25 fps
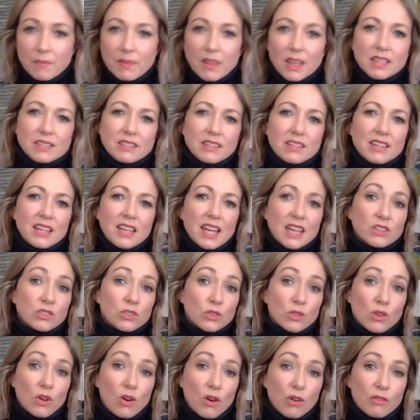It's a natural
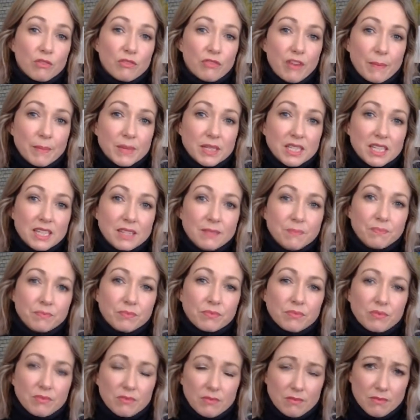cough remedy,
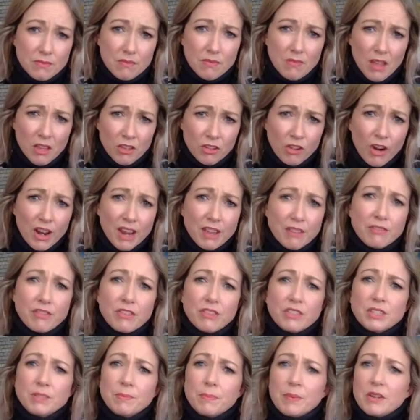great for
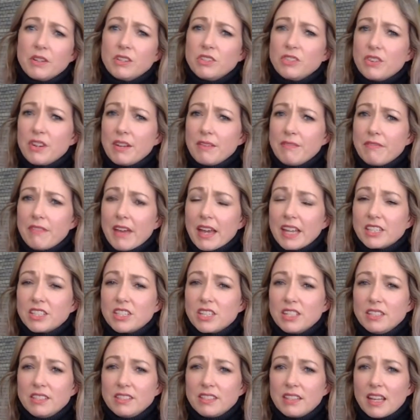respiratory
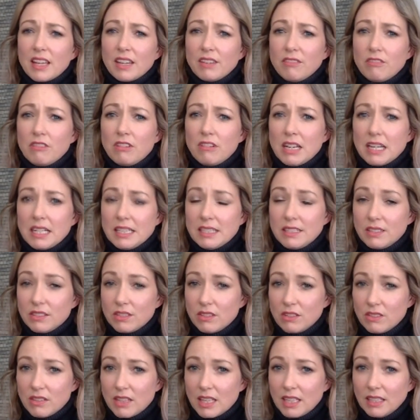infections and really
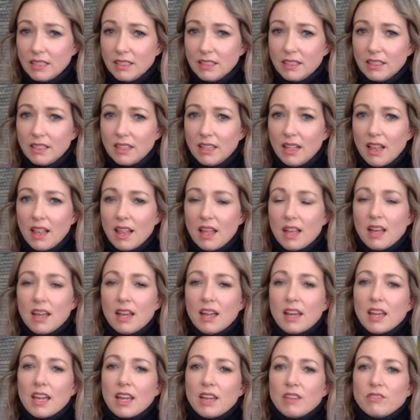soothing.
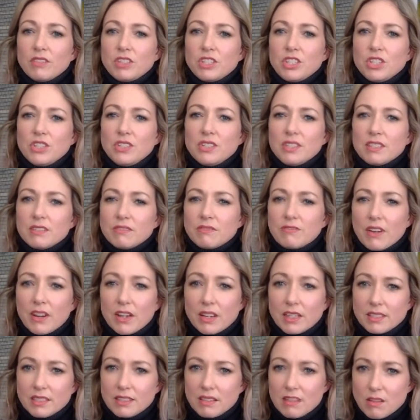It reduces
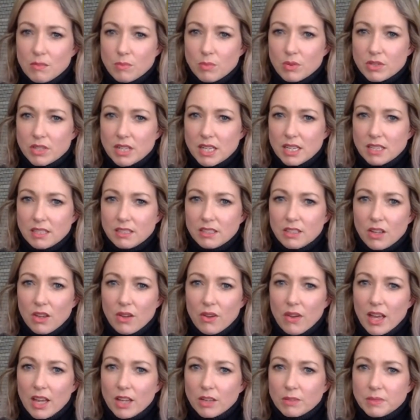fungus in the body, so it
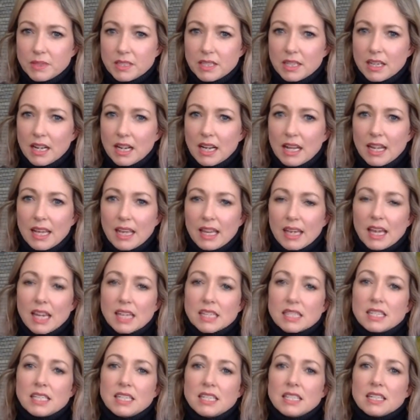helps to clear
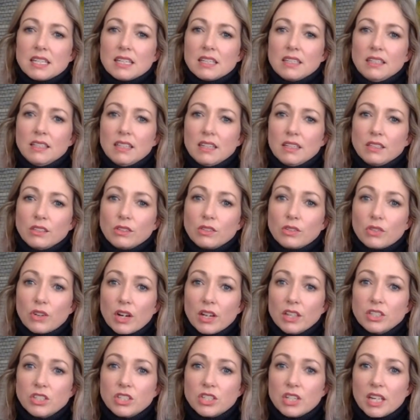candida and
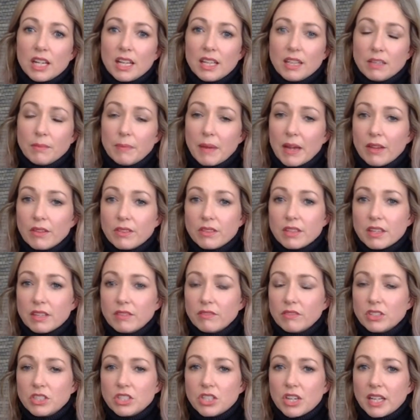thrush in the mouth and
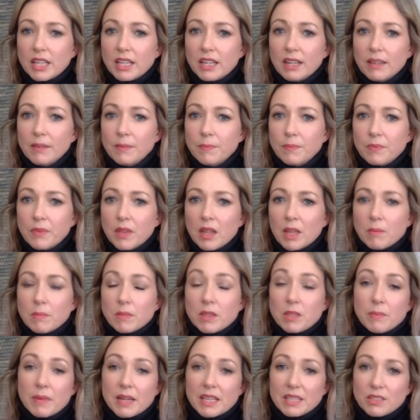vagina. The
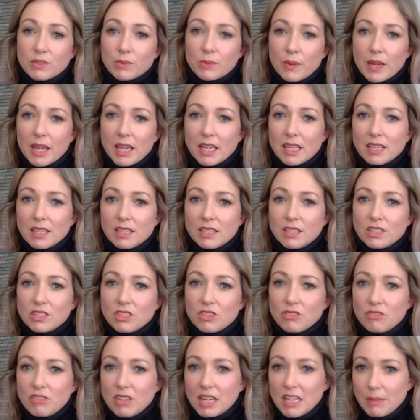best way to
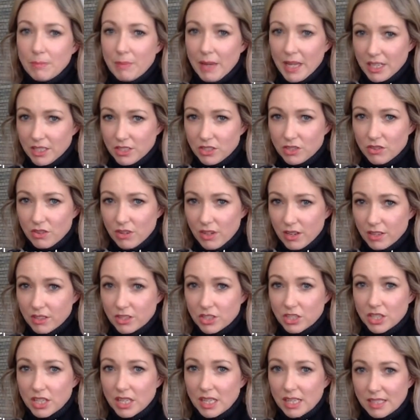really banish
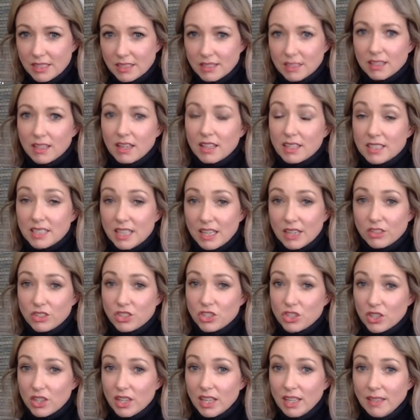thrush is to cut out
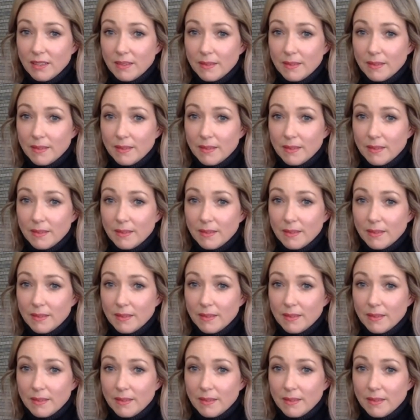sugar.